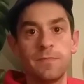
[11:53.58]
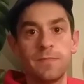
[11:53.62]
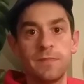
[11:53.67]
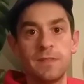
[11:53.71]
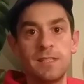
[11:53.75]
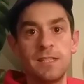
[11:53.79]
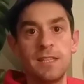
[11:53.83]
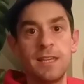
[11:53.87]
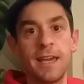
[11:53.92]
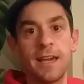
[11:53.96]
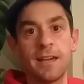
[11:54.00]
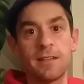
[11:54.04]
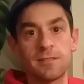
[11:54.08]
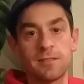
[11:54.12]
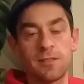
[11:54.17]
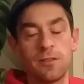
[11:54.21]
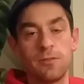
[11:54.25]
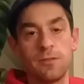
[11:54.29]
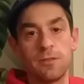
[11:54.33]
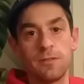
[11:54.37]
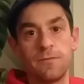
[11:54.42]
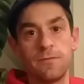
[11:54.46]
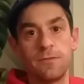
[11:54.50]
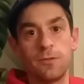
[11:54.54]
DX
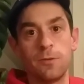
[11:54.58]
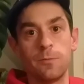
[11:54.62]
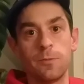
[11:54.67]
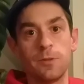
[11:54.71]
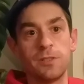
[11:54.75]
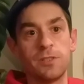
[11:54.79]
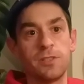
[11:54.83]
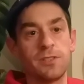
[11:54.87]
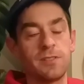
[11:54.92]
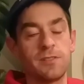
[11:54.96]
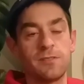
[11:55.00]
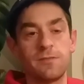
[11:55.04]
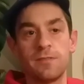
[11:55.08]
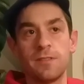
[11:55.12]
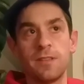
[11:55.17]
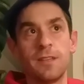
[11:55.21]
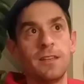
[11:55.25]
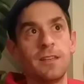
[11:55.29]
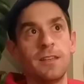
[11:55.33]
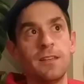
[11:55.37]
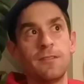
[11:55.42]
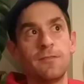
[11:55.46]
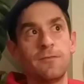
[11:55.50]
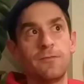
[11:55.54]
coated film, or just
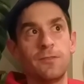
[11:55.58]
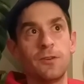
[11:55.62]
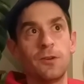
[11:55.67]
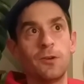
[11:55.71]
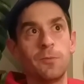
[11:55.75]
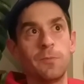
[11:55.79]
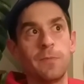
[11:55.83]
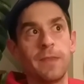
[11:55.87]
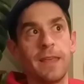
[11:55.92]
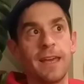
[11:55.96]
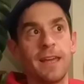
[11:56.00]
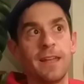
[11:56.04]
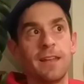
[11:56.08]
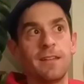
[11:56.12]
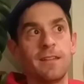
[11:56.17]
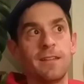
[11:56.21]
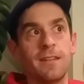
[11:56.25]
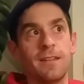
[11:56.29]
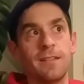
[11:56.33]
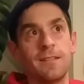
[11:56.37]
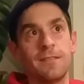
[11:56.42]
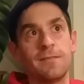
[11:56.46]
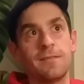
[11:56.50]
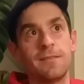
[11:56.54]
film that
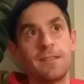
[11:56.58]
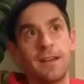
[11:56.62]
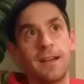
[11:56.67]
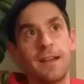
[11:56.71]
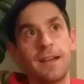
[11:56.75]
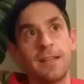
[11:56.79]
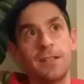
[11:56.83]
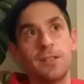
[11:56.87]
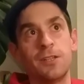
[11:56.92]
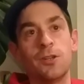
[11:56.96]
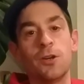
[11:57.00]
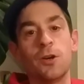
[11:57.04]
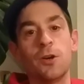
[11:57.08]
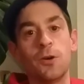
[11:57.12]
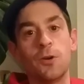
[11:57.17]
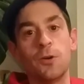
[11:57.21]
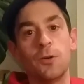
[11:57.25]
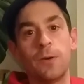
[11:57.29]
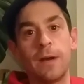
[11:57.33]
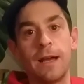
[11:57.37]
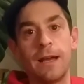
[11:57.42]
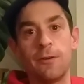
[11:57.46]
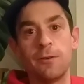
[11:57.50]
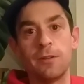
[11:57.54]
I
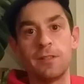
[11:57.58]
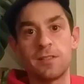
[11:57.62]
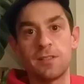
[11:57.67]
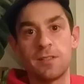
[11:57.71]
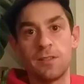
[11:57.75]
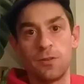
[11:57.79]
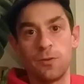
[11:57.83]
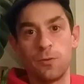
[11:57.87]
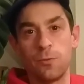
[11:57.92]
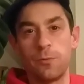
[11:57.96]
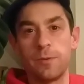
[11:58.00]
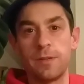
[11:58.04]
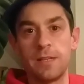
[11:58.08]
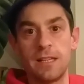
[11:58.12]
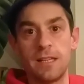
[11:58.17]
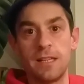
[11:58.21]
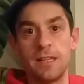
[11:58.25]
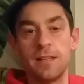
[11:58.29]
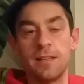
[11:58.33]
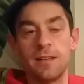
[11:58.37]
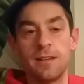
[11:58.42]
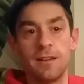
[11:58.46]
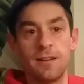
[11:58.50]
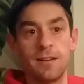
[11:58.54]
know how it's going to read,
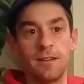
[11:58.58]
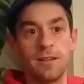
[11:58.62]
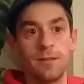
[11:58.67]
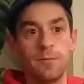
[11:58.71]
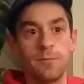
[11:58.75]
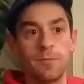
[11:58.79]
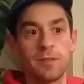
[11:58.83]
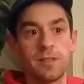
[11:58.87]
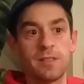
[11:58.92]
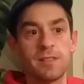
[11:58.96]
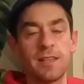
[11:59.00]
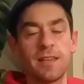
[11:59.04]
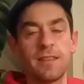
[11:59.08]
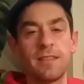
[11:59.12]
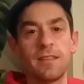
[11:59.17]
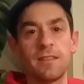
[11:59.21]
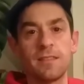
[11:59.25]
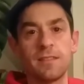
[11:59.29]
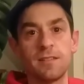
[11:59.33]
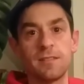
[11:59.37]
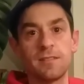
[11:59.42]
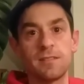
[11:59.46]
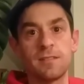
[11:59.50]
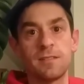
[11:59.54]
because I think
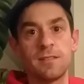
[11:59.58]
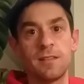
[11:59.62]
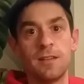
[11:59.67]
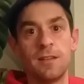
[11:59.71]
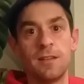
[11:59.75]
this